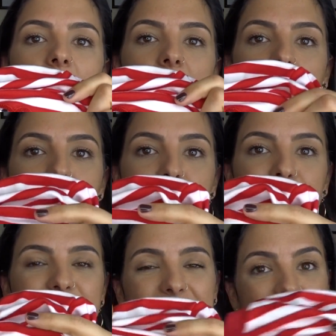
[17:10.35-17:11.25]
um,
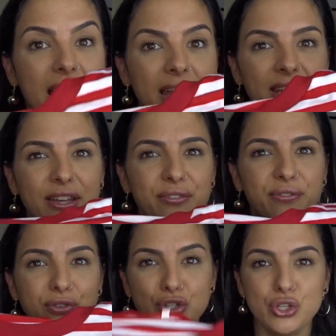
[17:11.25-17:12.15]
kind
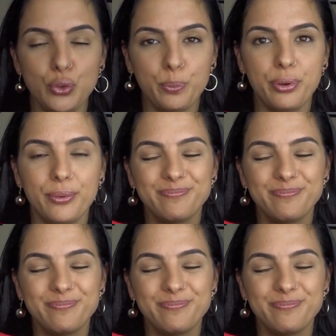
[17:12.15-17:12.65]
of dupe.